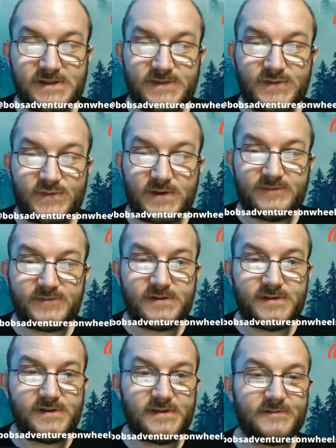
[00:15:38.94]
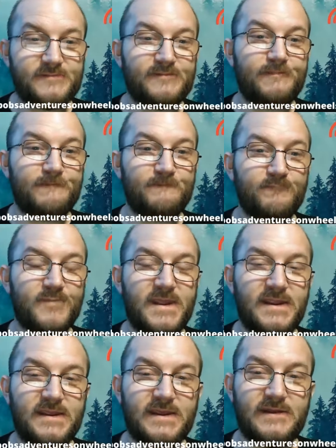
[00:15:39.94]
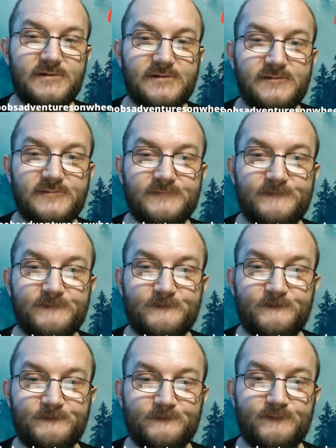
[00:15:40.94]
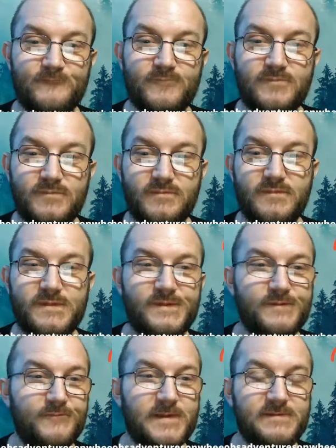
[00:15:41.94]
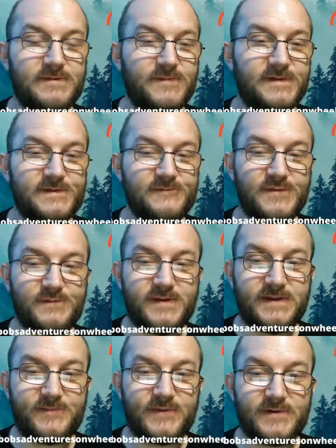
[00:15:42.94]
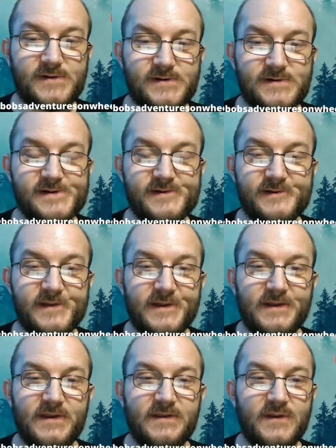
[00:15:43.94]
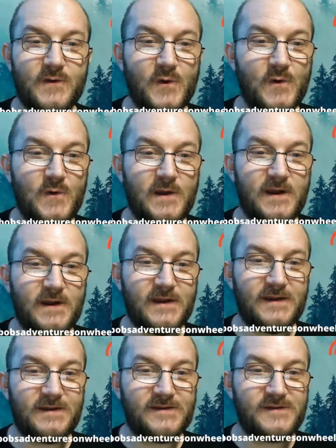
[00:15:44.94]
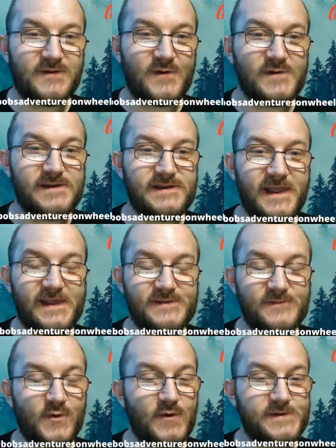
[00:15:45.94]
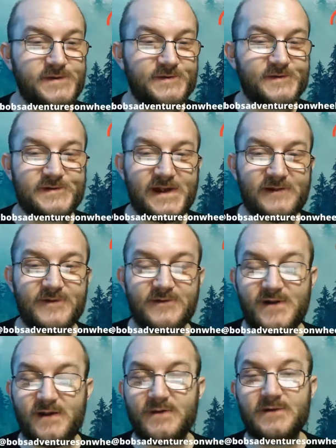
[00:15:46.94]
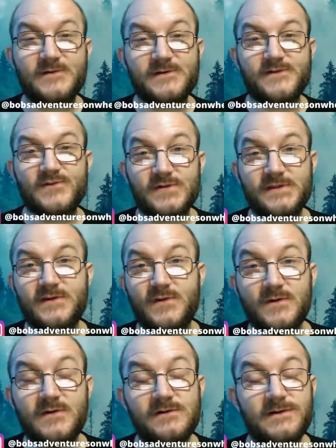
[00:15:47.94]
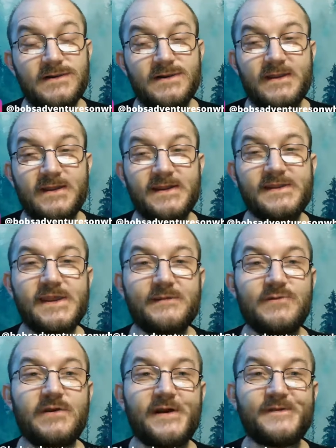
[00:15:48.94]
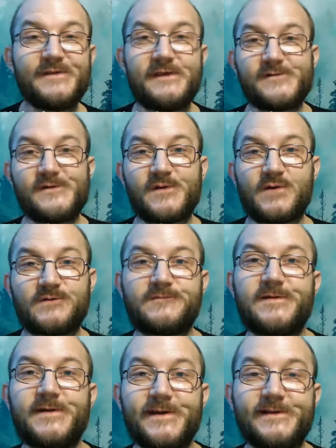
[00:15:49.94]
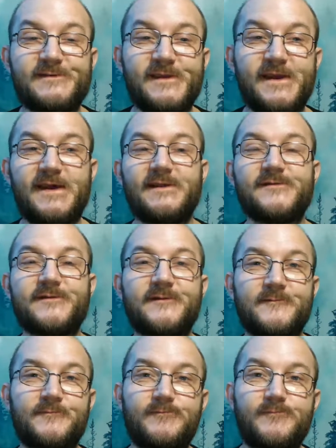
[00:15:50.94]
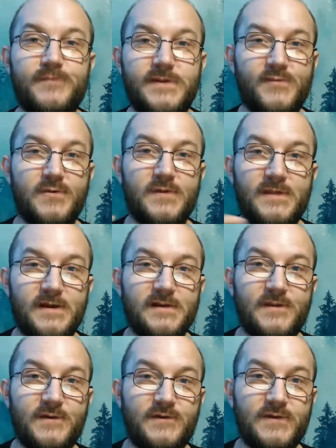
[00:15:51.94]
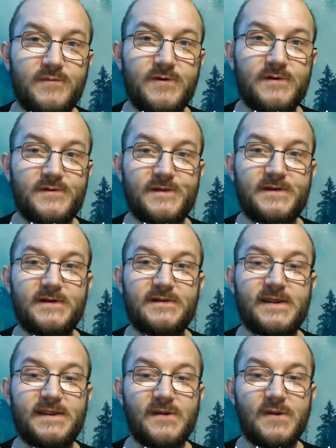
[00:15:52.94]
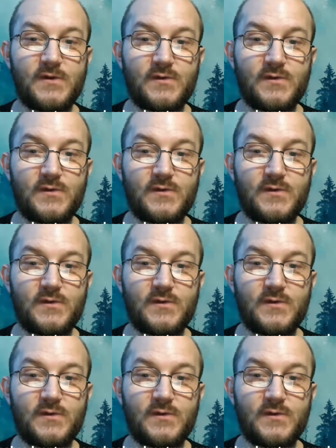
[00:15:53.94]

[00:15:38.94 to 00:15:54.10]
it's a way for you to hang out and maybe meet some new people and go get to ask some questions to Traveling Robert, which is really cool. Anytime you guys have a chance to ask people that are YouTubers that are like